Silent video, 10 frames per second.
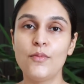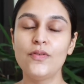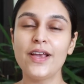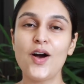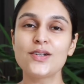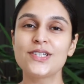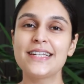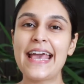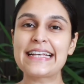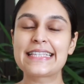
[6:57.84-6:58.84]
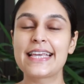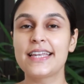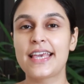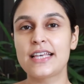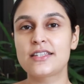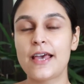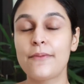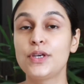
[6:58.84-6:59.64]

Moving on to the next skincare step,